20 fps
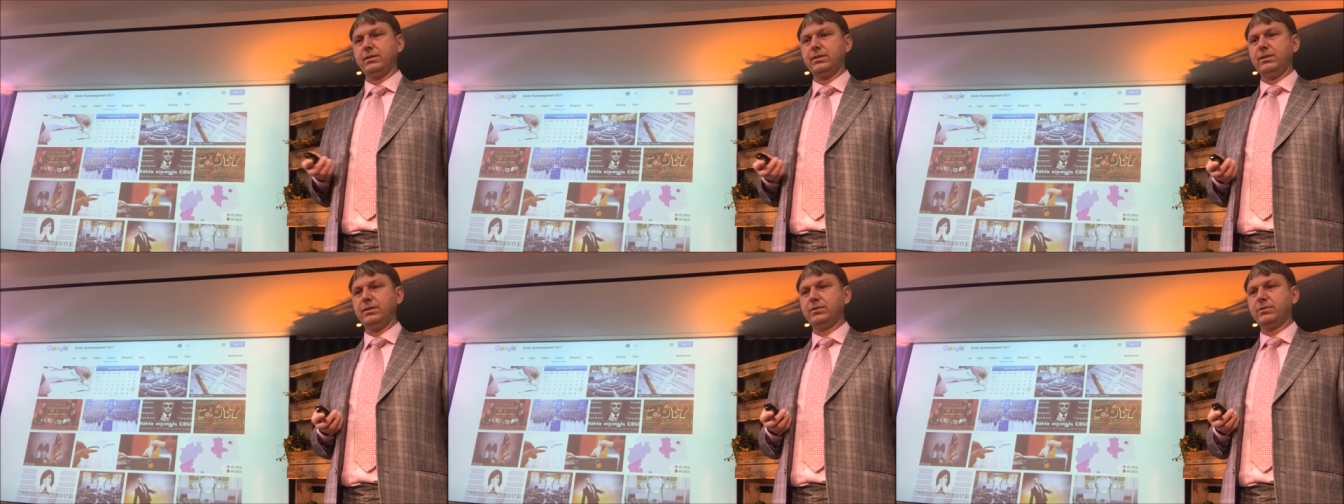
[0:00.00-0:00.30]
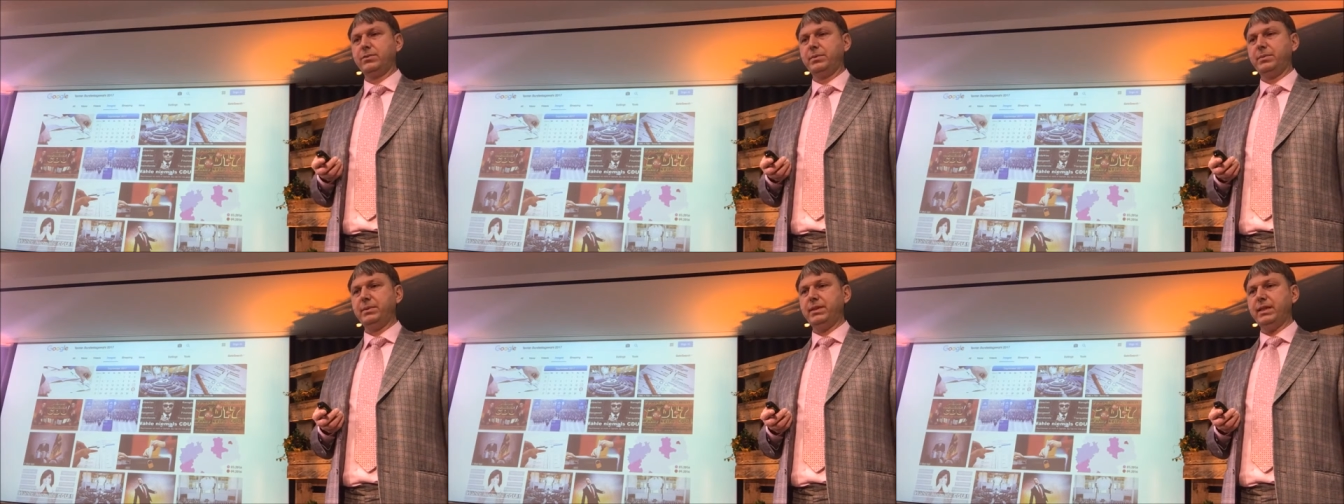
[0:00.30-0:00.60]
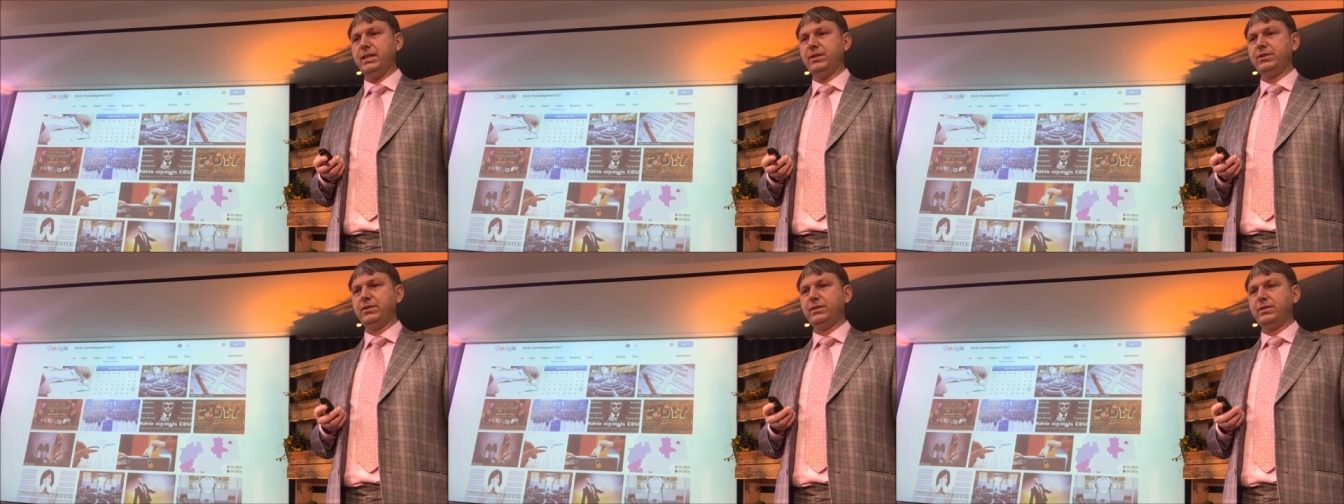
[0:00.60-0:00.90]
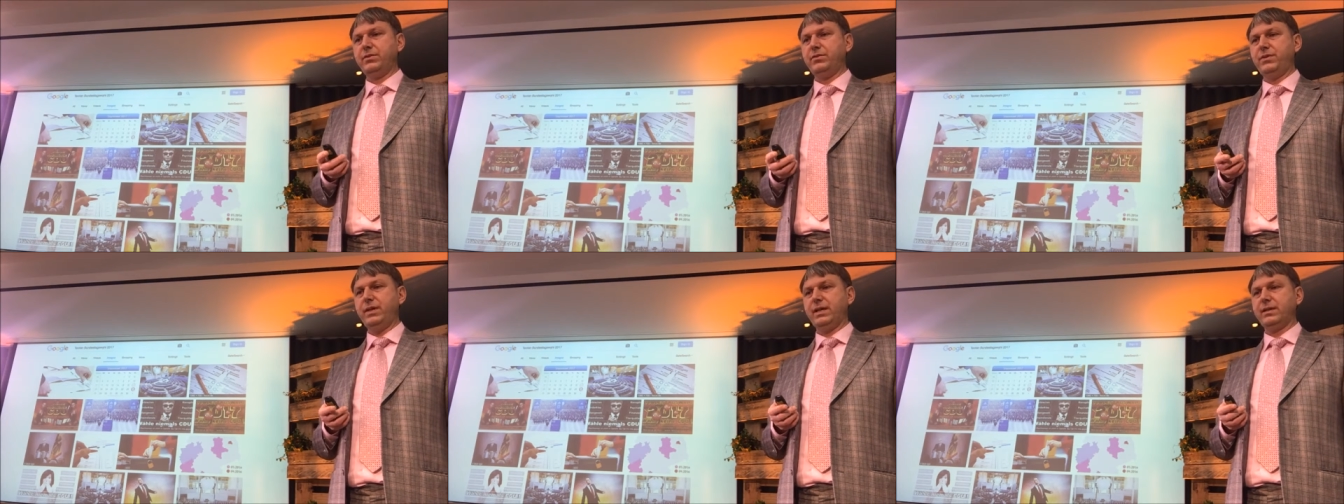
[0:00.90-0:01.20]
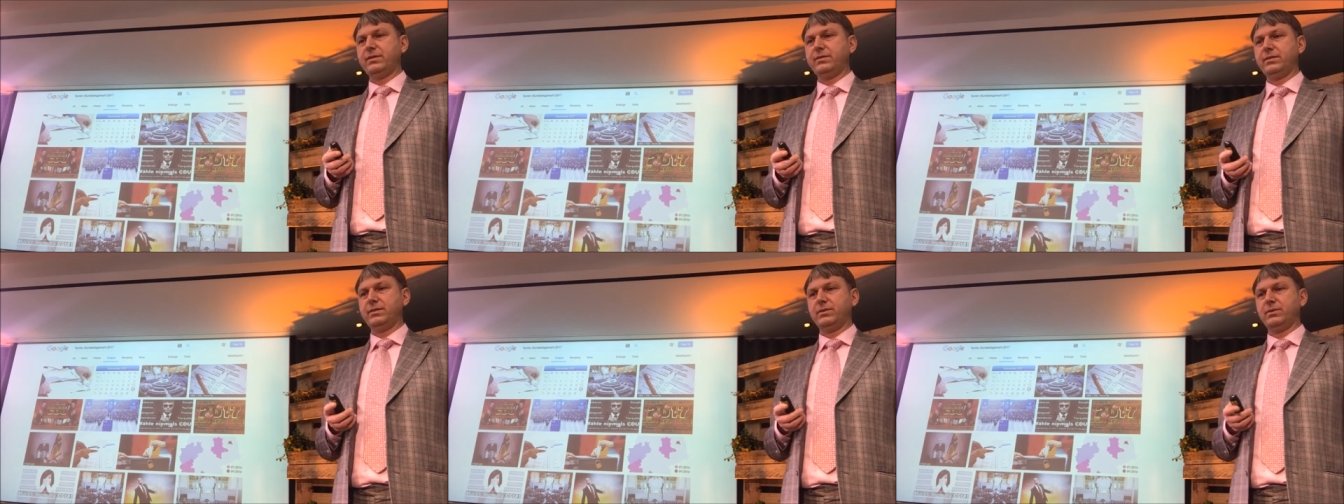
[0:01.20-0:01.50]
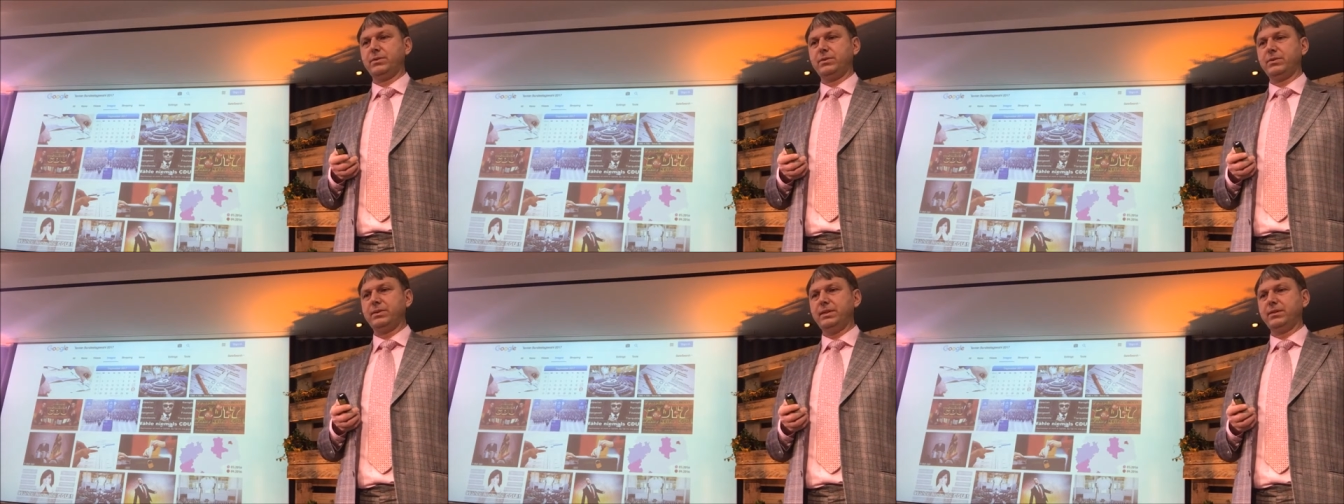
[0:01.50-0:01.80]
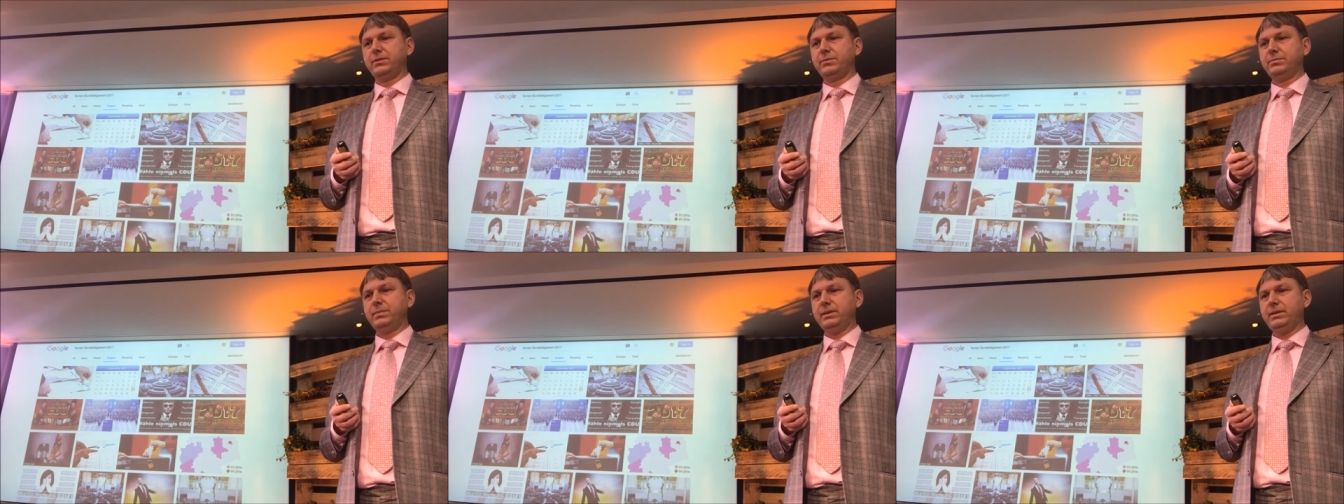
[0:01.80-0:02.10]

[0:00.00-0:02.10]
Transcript: discrimination effects and all this,